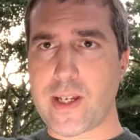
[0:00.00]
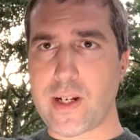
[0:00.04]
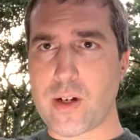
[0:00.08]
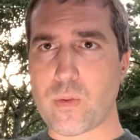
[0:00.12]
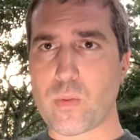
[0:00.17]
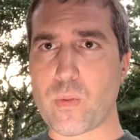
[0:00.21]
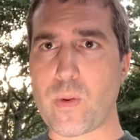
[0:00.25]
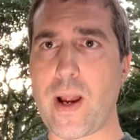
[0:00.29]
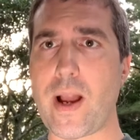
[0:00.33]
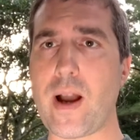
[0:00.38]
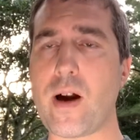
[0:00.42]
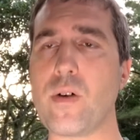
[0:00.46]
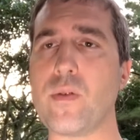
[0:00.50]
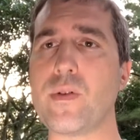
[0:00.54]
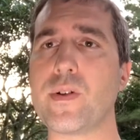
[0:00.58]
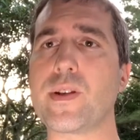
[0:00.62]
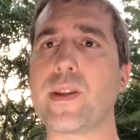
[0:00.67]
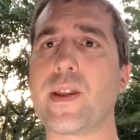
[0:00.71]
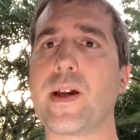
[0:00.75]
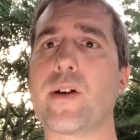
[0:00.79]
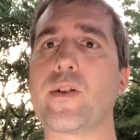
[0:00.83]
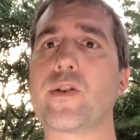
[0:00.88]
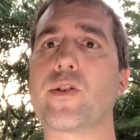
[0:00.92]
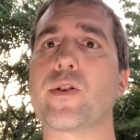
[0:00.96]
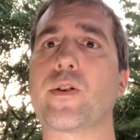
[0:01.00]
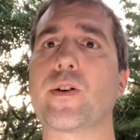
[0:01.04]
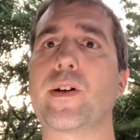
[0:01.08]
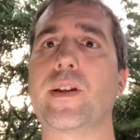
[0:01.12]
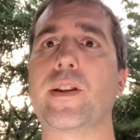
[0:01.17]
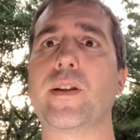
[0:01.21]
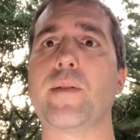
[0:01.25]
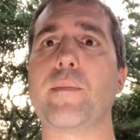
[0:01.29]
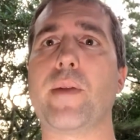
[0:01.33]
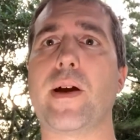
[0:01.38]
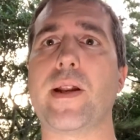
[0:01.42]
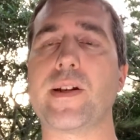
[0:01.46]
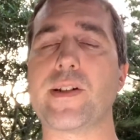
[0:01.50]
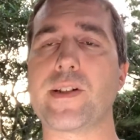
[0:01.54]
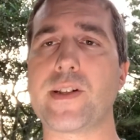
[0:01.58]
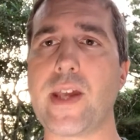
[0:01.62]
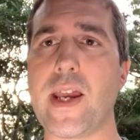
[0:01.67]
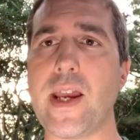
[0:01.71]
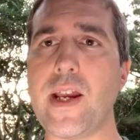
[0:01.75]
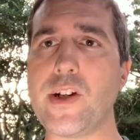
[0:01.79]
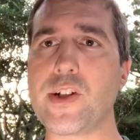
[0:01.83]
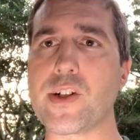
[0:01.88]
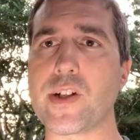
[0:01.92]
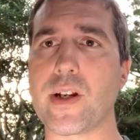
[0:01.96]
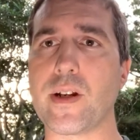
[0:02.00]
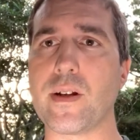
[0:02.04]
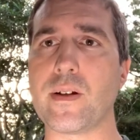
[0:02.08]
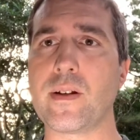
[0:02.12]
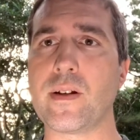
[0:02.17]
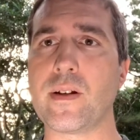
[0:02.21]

around there during the meditation,